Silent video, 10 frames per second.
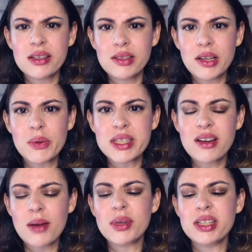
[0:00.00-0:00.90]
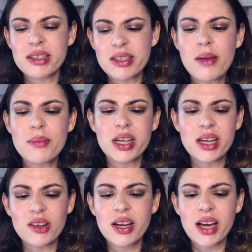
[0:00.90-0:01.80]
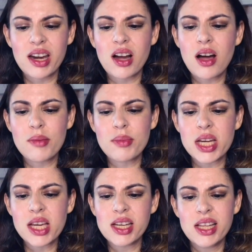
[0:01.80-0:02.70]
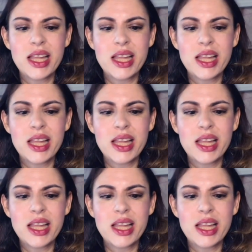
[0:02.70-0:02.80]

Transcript: lowest common denominator kind of comedy.